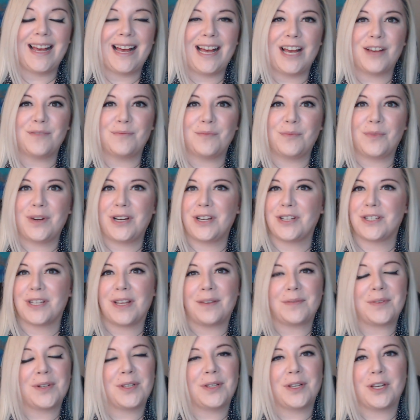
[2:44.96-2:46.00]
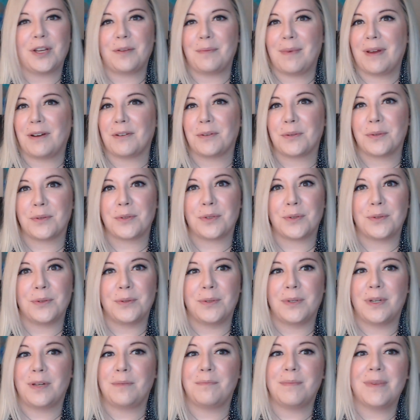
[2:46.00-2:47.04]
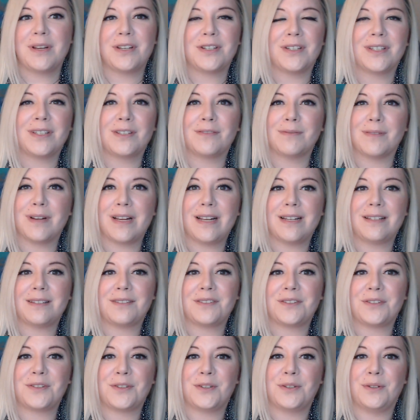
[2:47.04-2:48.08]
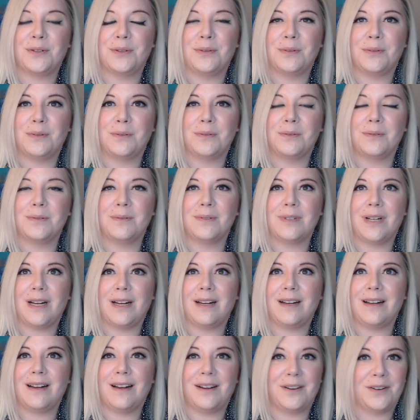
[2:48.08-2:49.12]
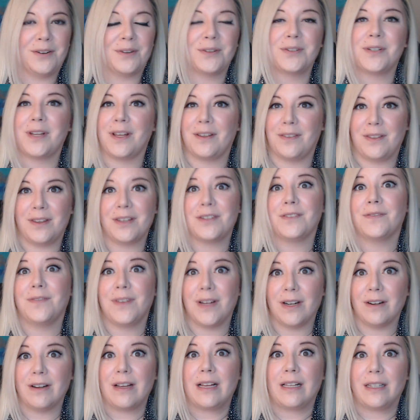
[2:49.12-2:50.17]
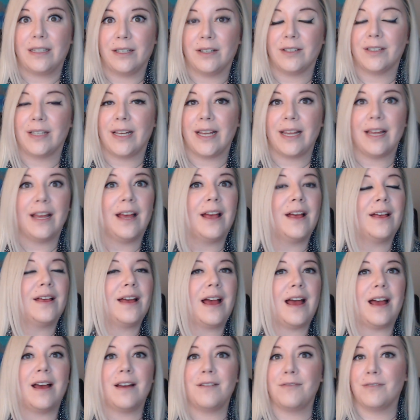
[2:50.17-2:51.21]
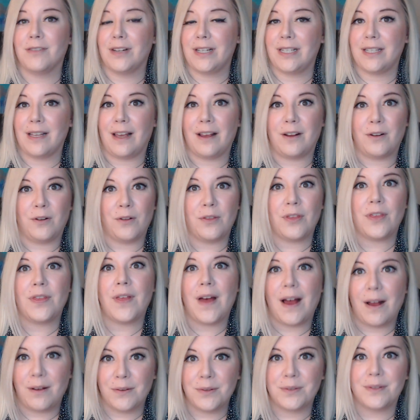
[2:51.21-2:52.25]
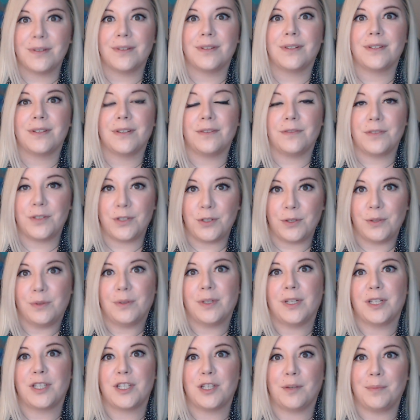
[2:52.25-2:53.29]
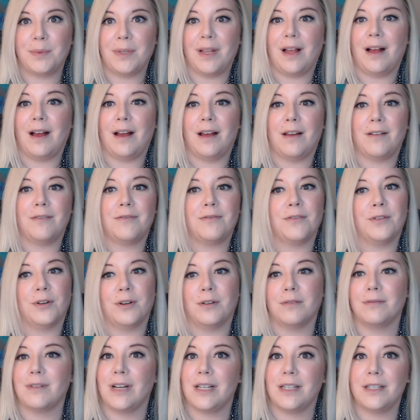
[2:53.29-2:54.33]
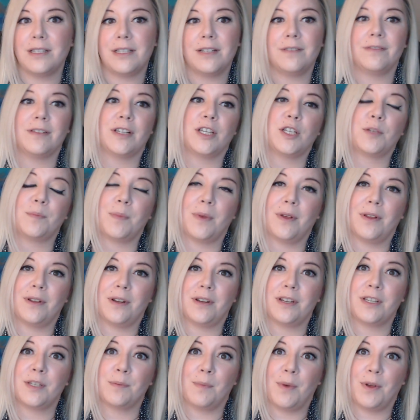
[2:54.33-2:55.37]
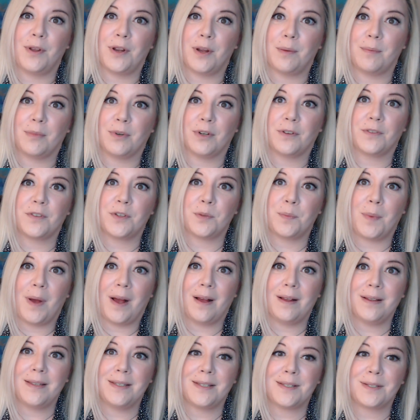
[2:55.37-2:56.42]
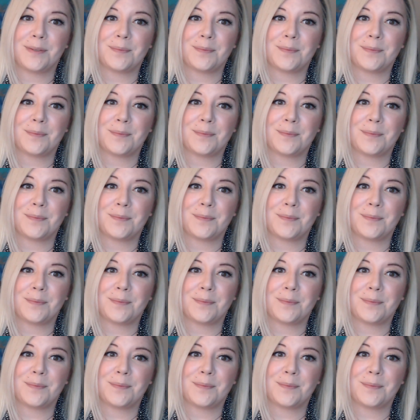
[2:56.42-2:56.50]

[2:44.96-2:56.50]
We just have to look at medical school admissions rates to understand this very clearly. Every cycle, thousands of students apply for a relatively small number of spots,